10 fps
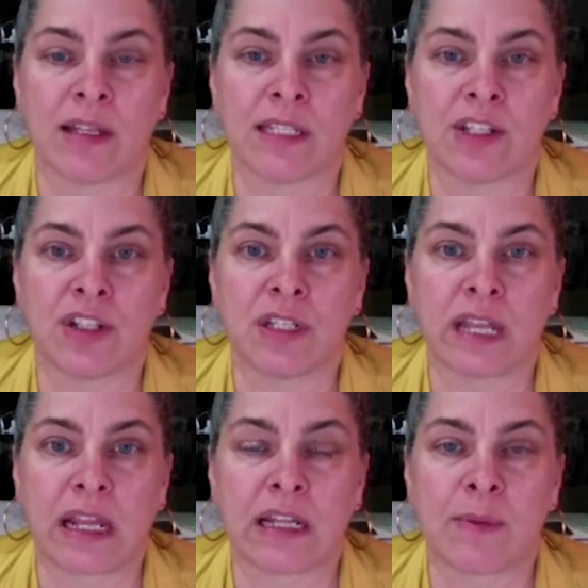teaching
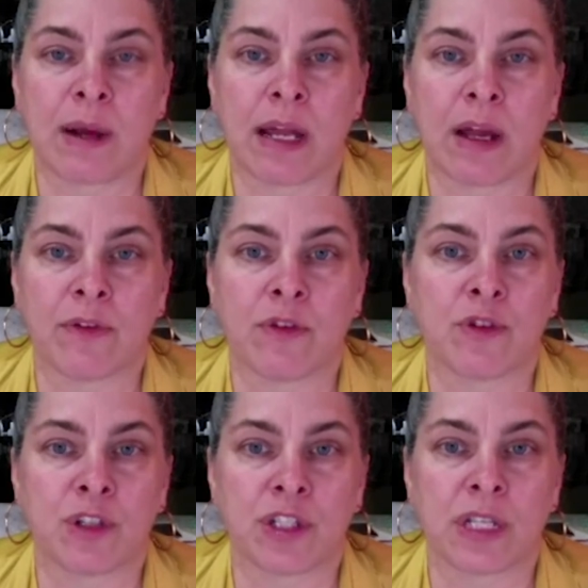daily about health and
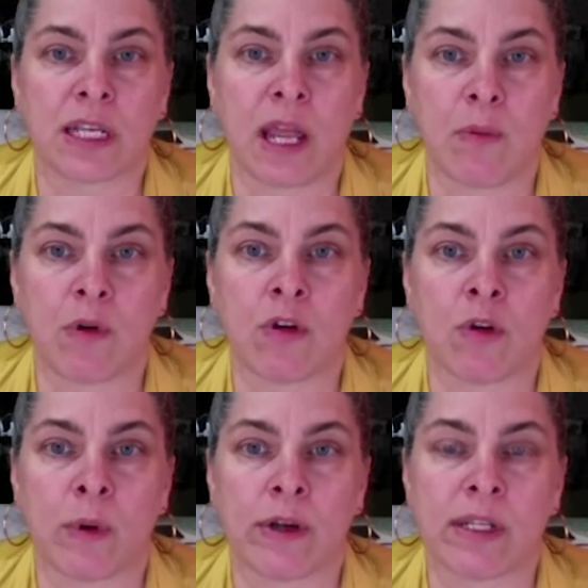nutrition and chemical
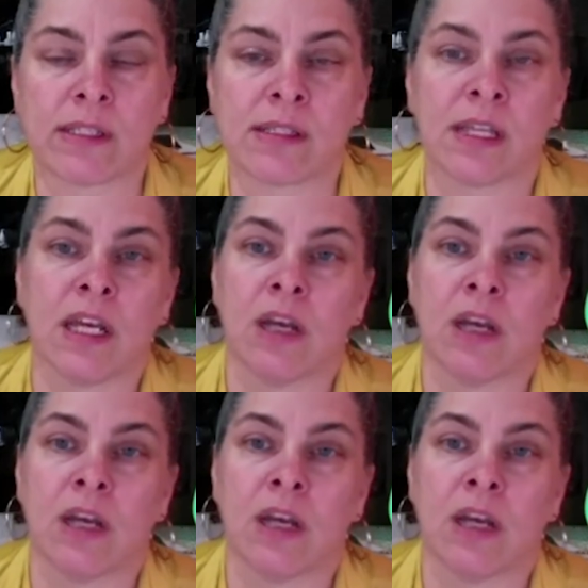awareness,